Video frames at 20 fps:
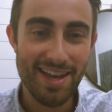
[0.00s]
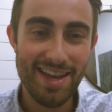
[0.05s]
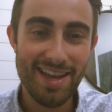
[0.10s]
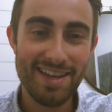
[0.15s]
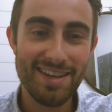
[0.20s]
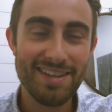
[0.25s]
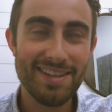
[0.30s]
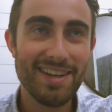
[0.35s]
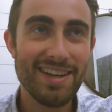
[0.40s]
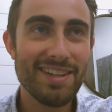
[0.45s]

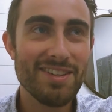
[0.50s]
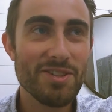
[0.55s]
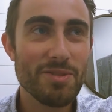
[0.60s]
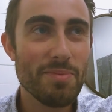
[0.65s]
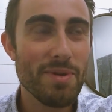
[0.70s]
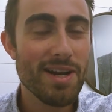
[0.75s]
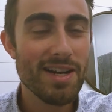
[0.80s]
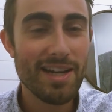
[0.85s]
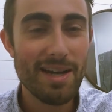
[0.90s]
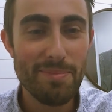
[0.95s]
And there's
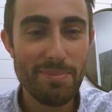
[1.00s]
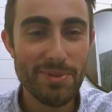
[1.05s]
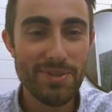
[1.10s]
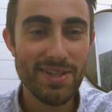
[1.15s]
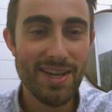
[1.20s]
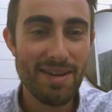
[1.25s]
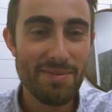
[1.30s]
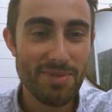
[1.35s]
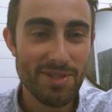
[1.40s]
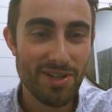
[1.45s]
been a couple of
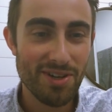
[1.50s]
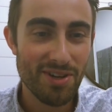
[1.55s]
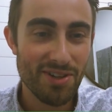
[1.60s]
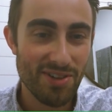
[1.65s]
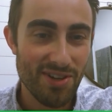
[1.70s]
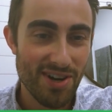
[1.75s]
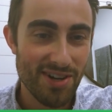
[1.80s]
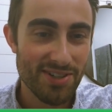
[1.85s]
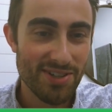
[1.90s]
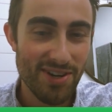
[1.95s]
times here on
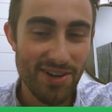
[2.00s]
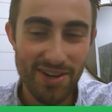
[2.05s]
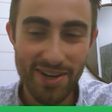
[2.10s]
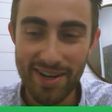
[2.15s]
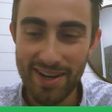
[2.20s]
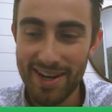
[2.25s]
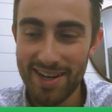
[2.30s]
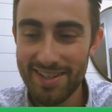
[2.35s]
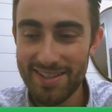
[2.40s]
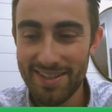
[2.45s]
Locked On
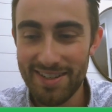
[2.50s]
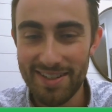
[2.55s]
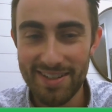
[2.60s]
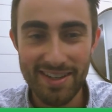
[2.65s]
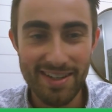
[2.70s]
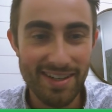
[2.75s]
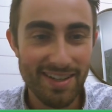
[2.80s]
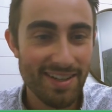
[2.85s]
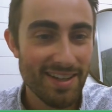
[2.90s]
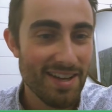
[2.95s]
Canucks in
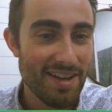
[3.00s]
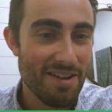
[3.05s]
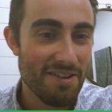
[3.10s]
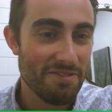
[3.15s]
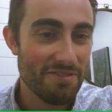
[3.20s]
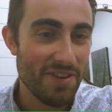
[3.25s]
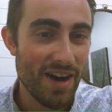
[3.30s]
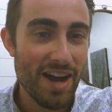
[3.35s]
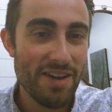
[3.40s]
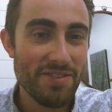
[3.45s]
the
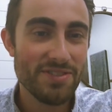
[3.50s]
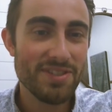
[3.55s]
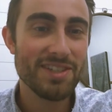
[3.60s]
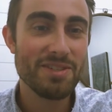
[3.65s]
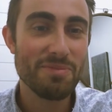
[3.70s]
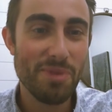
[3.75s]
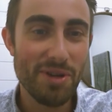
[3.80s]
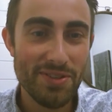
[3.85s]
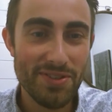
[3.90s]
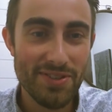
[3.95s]

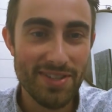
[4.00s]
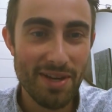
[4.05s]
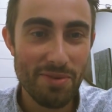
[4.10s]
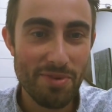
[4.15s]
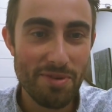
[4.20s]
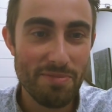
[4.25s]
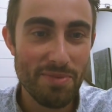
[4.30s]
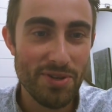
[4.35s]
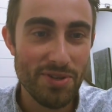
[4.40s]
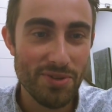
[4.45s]
5-6 months that
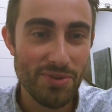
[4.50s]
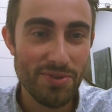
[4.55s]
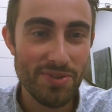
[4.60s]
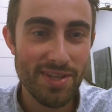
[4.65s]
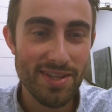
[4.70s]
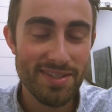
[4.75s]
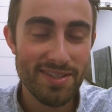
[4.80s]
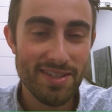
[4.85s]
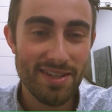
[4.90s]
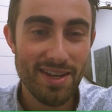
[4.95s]
we've been doing
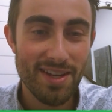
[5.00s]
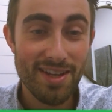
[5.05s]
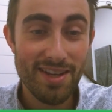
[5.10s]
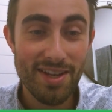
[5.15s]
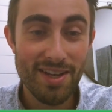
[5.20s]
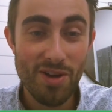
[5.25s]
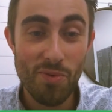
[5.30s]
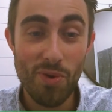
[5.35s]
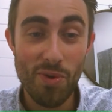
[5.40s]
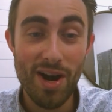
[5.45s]
this
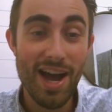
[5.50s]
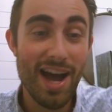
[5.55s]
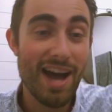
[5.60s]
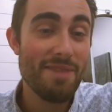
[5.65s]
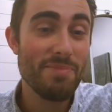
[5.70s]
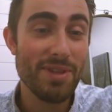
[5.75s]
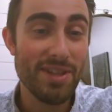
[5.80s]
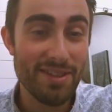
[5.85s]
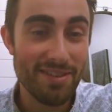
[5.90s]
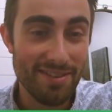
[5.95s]
where
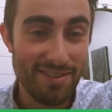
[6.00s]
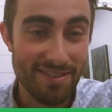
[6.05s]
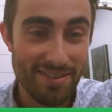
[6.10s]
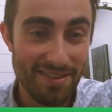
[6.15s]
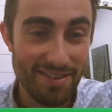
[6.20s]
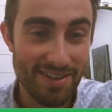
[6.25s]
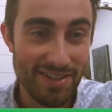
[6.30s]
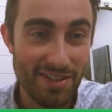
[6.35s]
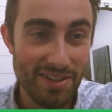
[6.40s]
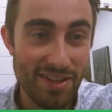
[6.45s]
I've been
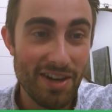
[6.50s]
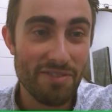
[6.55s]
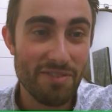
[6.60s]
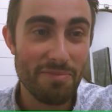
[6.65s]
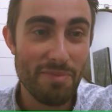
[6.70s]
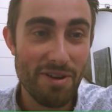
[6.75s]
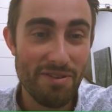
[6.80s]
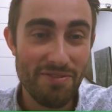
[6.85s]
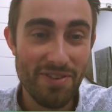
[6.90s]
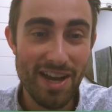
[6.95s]
there for
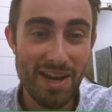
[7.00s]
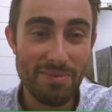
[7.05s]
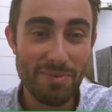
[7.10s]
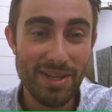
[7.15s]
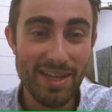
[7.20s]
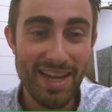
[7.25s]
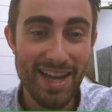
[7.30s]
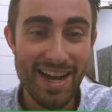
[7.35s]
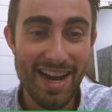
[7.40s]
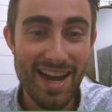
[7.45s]
my
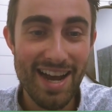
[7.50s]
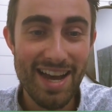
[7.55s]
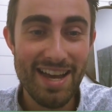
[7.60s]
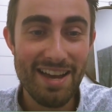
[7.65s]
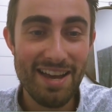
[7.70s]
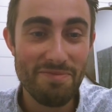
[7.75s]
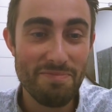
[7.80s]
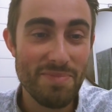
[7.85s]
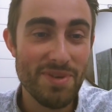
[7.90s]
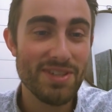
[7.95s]
family and I
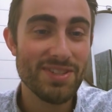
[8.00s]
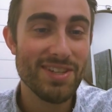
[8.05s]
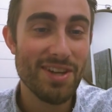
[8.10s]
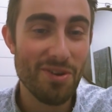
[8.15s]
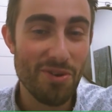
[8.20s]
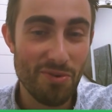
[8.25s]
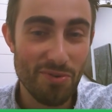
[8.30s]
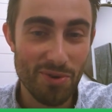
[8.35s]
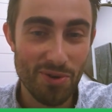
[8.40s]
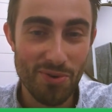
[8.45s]
have missed
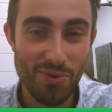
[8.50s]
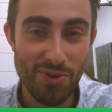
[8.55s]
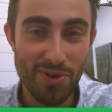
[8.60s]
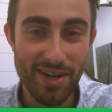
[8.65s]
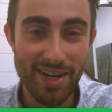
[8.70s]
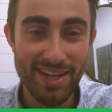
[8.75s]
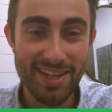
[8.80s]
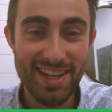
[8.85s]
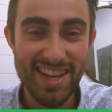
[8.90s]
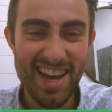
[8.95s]
out on
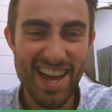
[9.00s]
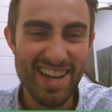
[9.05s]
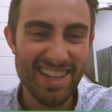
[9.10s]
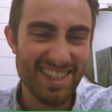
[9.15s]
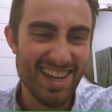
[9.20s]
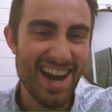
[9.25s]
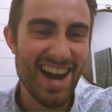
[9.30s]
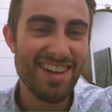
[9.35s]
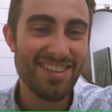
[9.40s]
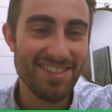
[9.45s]
recording and
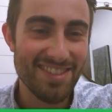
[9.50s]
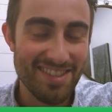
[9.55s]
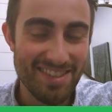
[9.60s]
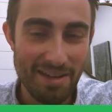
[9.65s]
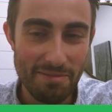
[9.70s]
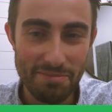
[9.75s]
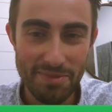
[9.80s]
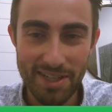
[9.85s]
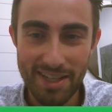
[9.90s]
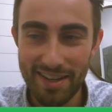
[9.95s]
Kyle has
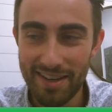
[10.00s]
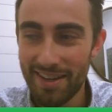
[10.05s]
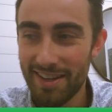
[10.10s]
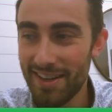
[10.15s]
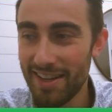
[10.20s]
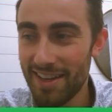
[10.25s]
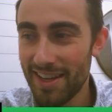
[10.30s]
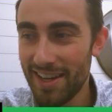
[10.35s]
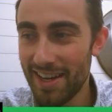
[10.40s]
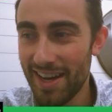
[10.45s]
stepped in.
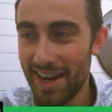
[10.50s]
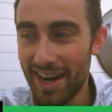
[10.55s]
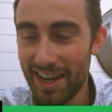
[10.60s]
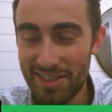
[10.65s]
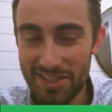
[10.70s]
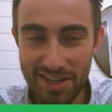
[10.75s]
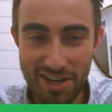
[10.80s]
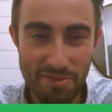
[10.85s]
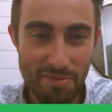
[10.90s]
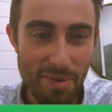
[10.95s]

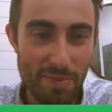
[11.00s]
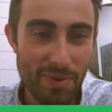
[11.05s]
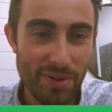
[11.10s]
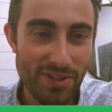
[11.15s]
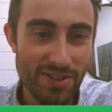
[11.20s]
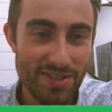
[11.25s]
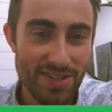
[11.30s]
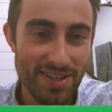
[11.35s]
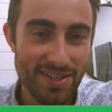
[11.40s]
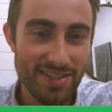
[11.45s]
Actually, I remember
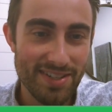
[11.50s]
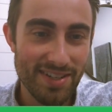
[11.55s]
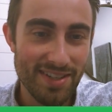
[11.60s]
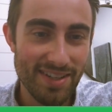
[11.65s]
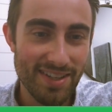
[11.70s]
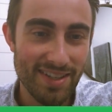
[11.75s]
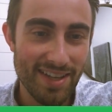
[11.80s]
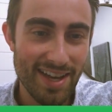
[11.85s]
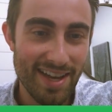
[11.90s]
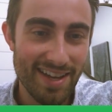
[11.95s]
listening to
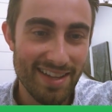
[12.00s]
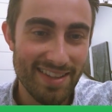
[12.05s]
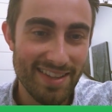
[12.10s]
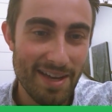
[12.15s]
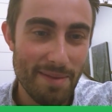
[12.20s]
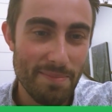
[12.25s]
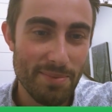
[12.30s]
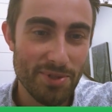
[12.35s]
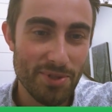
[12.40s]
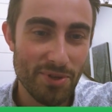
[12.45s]
the
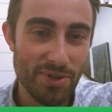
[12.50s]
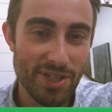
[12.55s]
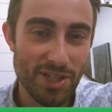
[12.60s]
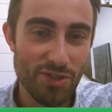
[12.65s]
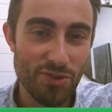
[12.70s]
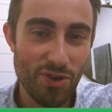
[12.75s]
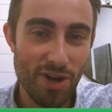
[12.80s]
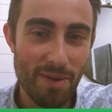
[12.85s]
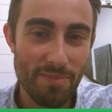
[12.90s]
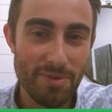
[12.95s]
episode he
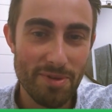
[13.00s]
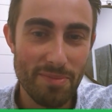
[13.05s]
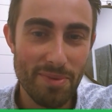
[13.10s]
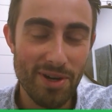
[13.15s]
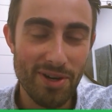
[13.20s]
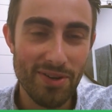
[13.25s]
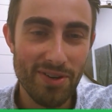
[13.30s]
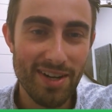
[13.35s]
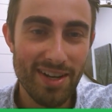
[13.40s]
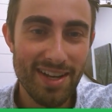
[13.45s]
dropped
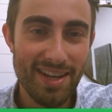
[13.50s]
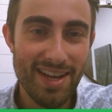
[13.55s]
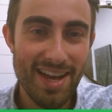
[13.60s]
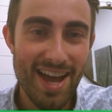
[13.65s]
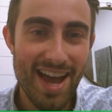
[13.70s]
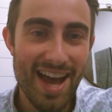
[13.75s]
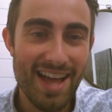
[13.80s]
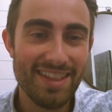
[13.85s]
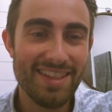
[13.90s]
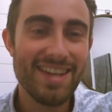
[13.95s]
about
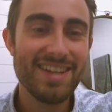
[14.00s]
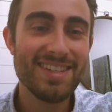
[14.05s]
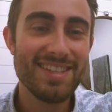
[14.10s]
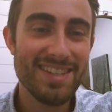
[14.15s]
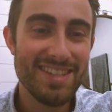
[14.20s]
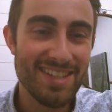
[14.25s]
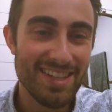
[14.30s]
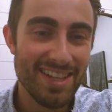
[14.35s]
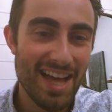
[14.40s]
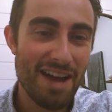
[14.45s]

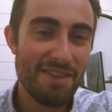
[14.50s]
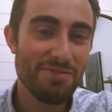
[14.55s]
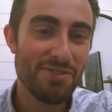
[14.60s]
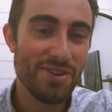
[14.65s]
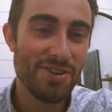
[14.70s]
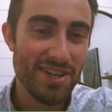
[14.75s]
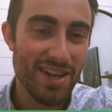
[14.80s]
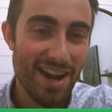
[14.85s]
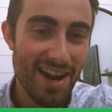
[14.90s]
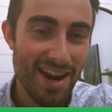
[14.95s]
Alexis
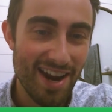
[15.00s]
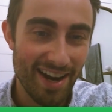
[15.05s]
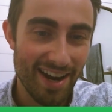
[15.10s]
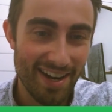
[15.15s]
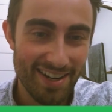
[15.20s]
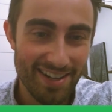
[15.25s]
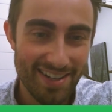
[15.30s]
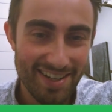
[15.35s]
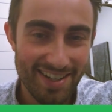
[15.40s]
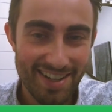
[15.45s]
Lafreniere
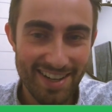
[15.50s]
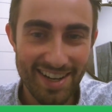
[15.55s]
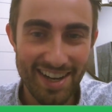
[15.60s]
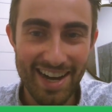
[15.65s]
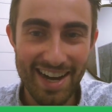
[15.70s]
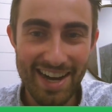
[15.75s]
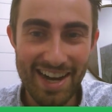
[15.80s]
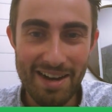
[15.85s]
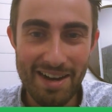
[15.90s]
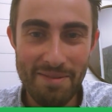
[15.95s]

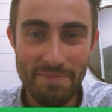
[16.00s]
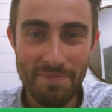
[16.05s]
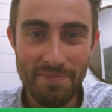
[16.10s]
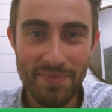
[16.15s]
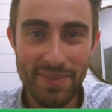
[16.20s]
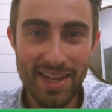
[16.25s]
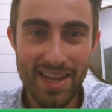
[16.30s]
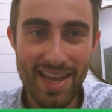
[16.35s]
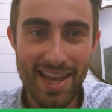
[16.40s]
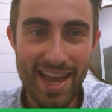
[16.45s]

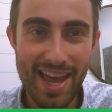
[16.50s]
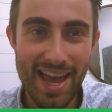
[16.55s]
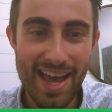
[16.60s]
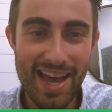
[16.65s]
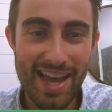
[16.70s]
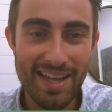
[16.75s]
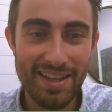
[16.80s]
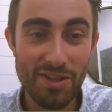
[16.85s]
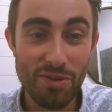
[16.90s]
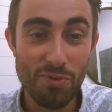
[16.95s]

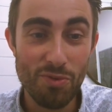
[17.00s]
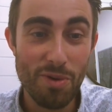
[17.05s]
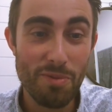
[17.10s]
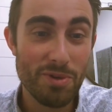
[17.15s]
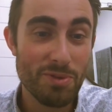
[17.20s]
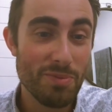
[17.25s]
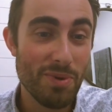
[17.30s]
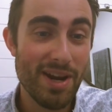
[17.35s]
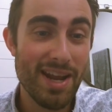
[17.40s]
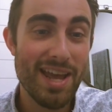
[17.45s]
and the
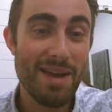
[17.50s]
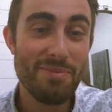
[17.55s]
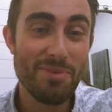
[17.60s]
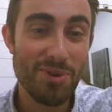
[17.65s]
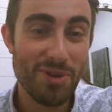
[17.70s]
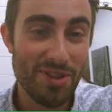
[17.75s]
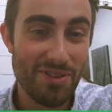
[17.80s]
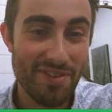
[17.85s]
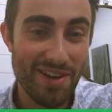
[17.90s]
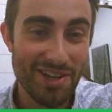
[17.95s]
rumors about him
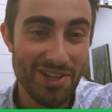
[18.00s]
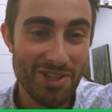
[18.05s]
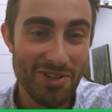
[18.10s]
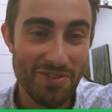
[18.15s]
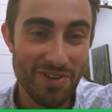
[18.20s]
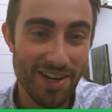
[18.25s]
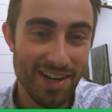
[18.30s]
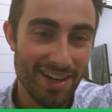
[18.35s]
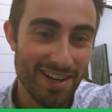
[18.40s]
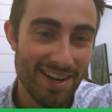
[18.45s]
going to the
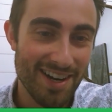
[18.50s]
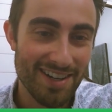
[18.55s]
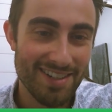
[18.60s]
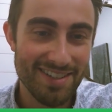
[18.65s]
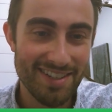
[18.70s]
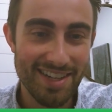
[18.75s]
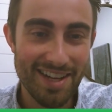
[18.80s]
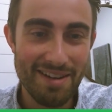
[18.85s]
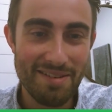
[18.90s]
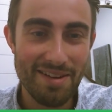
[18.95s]
Vancouver Canucks.
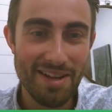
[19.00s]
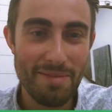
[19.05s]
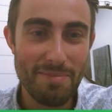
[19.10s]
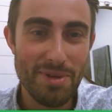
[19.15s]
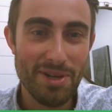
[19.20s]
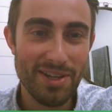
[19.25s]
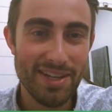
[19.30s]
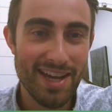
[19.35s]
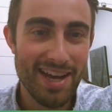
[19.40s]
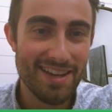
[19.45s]
Again,
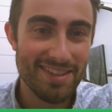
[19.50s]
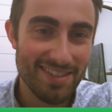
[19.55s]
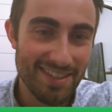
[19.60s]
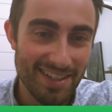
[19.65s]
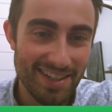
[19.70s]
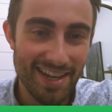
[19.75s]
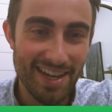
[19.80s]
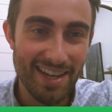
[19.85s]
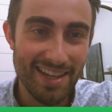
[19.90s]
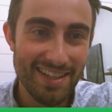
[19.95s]
Emil
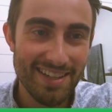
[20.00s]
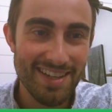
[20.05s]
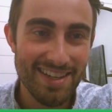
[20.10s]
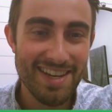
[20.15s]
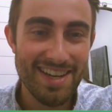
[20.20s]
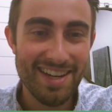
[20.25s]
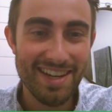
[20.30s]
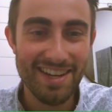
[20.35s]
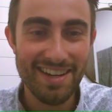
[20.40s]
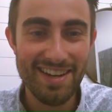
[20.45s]
Castonguay,
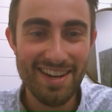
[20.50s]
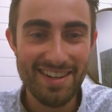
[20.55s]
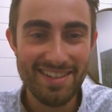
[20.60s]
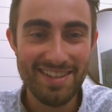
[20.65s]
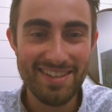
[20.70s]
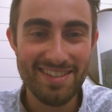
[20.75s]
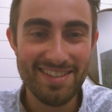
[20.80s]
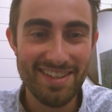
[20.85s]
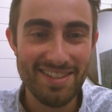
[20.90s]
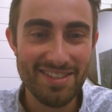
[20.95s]
Canucks
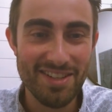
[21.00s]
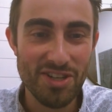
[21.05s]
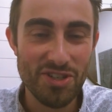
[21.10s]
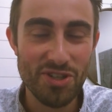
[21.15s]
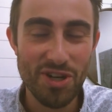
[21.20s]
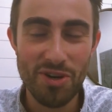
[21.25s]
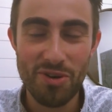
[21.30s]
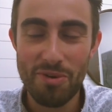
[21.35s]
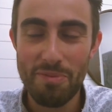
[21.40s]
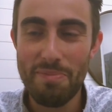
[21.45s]
assistant
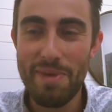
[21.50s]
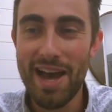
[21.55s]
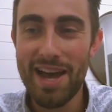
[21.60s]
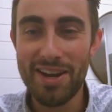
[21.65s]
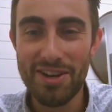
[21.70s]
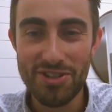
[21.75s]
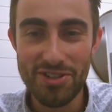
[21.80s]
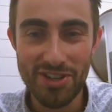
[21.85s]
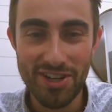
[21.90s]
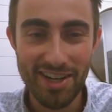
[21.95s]
general
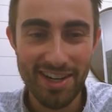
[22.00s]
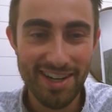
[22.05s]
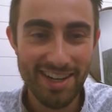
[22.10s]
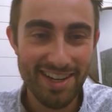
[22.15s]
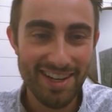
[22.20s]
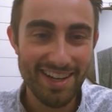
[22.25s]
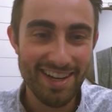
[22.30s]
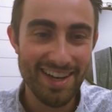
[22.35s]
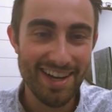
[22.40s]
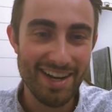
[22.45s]
manager,
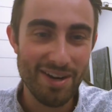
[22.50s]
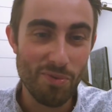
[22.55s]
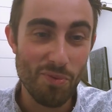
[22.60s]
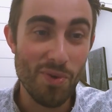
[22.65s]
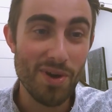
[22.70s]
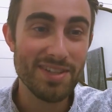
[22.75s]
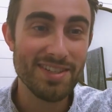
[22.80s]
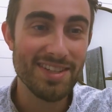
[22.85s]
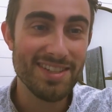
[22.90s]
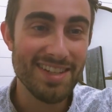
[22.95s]

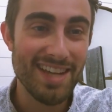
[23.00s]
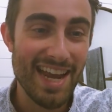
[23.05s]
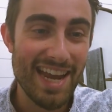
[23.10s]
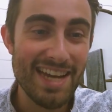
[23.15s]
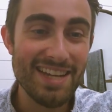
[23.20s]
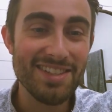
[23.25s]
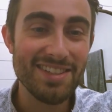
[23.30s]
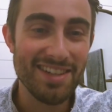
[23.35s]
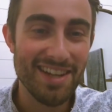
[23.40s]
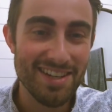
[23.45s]
was his
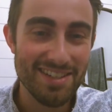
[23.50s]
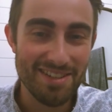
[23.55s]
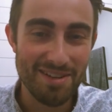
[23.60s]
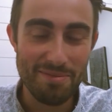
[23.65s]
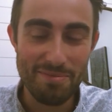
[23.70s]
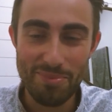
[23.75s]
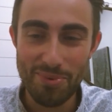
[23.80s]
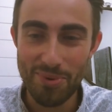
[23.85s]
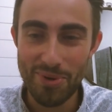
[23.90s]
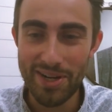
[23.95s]
agent at
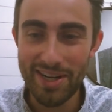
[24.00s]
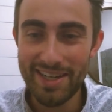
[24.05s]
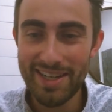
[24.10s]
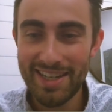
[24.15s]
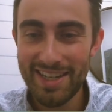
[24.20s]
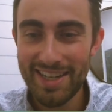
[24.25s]
some point.